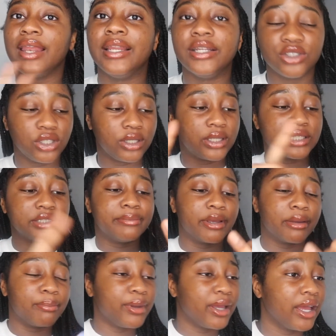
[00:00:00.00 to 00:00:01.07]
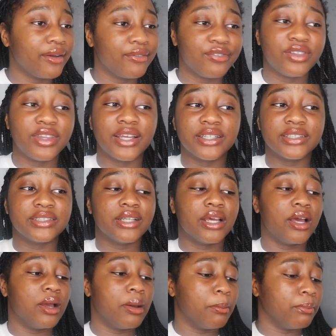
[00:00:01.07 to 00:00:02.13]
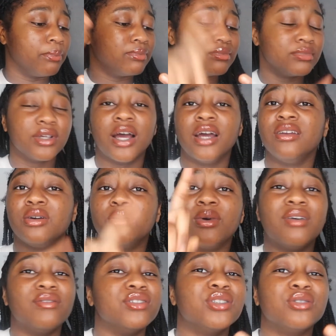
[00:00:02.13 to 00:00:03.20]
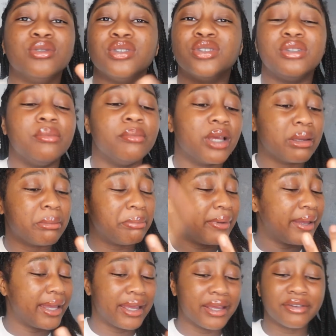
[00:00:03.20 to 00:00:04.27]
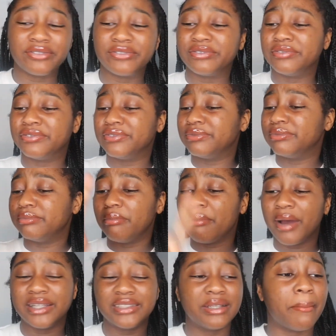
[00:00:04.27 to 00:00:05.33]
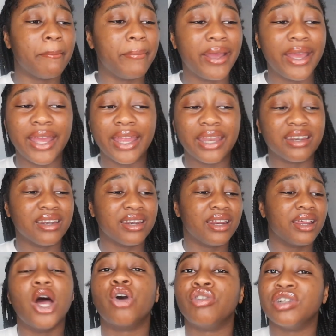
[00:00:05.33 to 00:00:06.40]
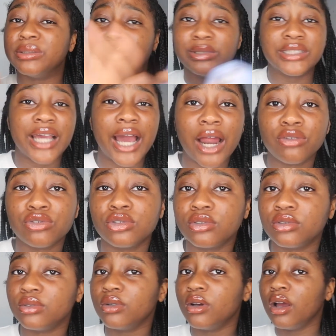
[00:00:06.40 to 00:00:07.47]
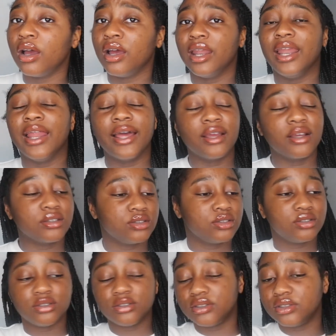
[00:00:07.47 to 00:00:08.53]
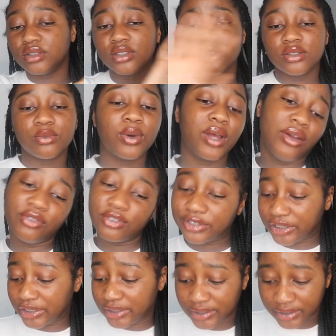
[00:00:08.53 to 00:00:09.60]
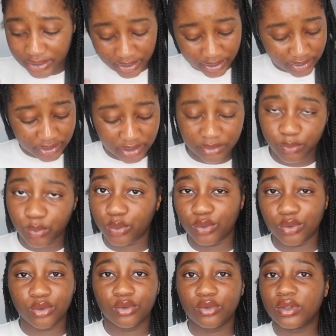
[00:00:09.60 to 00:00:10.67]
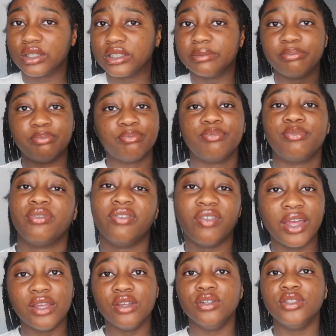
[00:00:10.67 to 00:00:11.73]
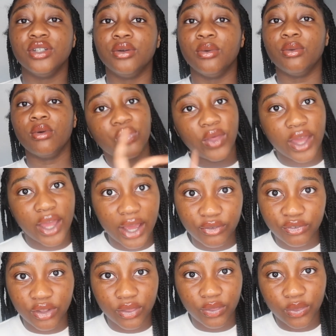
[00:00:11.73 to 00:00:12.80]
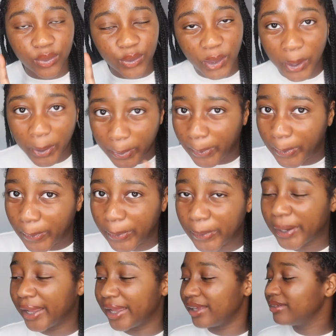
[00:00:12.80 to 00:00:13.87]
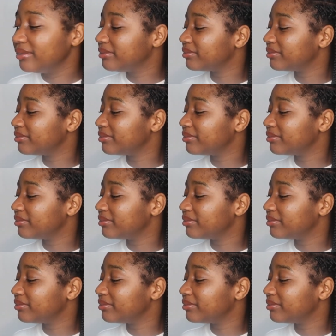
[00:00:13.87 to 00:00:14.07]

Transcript: literally there's Macbeth, there's I don't know what other schools do. Macbeth, Mice and Men, A Christmas Carol, like just whatever GCSE board thing you do, they have it there. Okay,